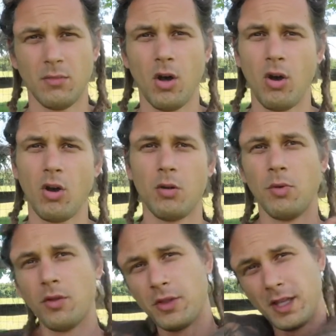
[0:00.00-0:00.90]

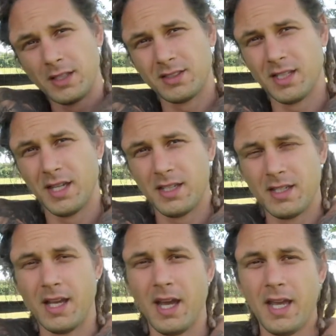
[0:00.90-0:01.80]
horrible things that
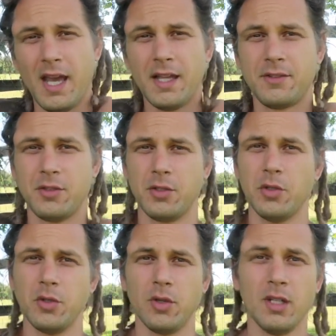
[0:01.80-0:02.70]
I had
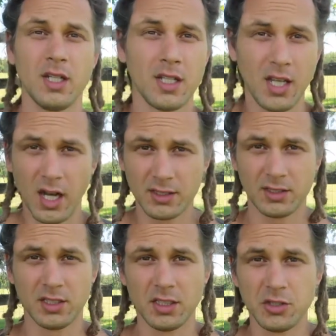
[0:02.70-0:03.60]
to
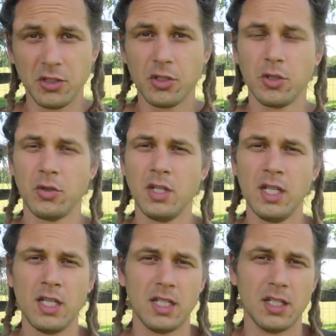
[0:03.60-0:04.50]
constantly do.
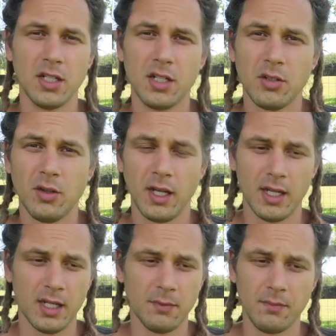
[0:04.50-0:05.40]
You know,
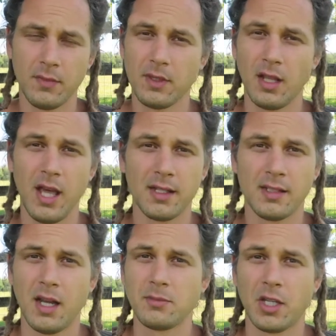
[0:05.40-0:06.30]
um, a lot of
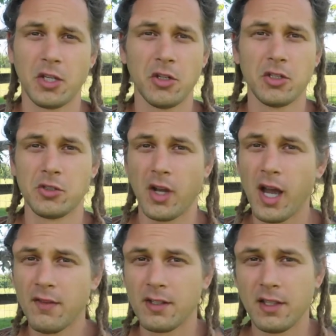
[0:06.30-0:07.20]
times I couldn't
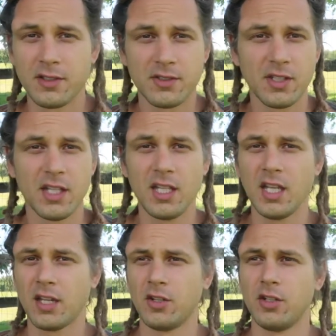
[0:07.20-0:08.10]
drive into the
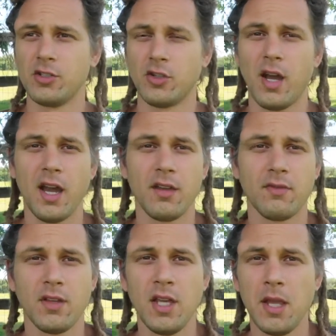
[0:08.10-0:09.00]
city, I couldn't
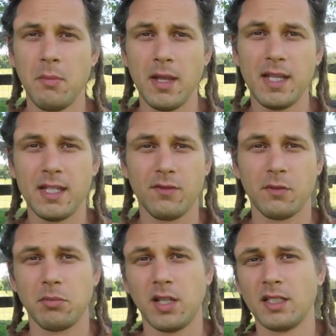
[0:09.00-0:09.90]
drive many
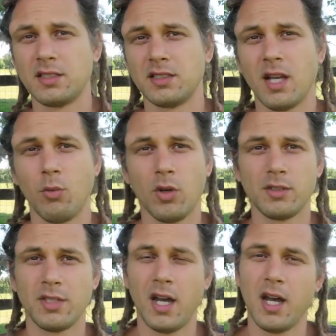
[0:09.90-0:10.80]
different places at
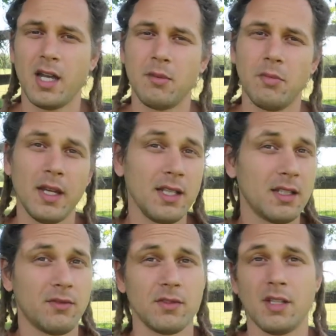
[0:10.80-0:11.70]
one time. Many
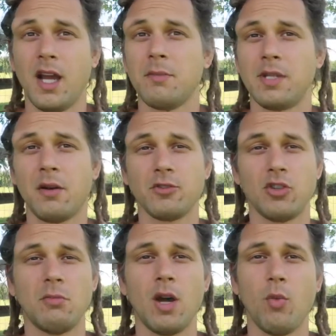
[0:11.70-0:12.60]
different times I was
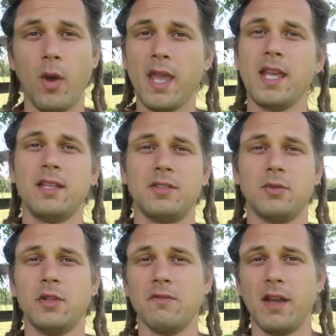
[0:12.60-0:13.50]
on my way
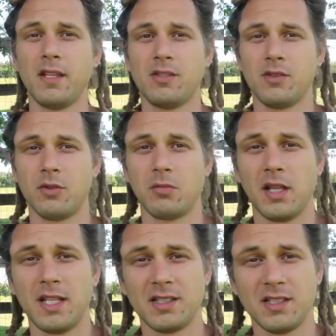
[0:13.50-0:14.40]
to events or
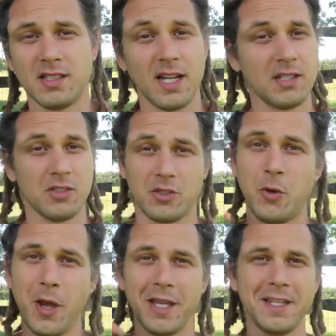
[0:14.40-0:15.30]
places and I just
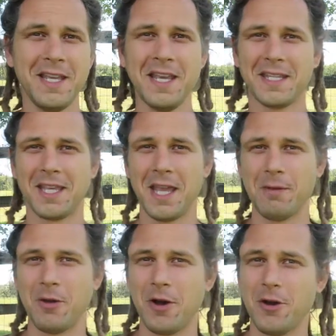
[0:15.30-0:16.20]
quit,
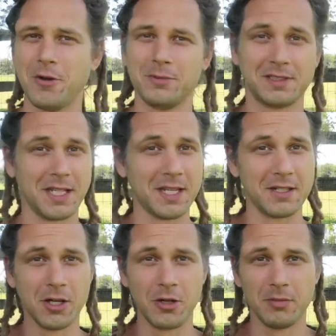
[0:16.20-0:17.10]
came home,
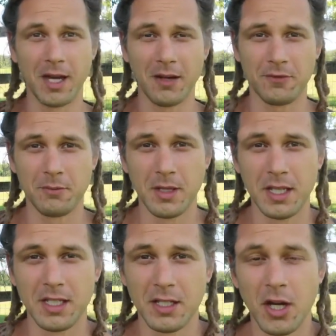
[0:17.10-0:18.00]
said, nope, not for
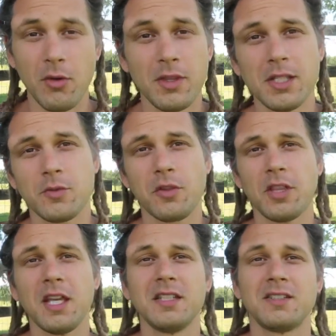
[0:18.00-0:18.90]
me, you know, and these were
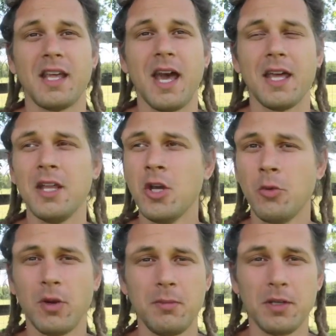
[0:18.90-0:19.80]
things that
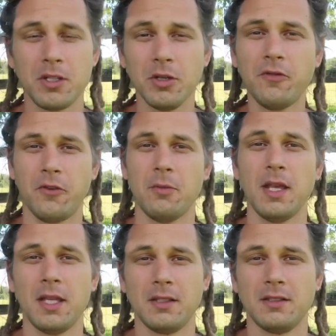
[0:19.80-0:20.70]
would have been good for
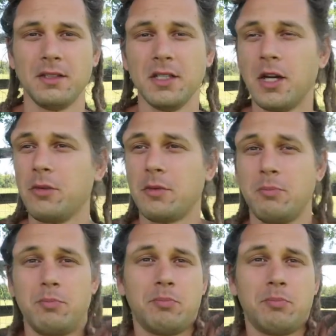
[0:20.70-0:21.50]
me. You know,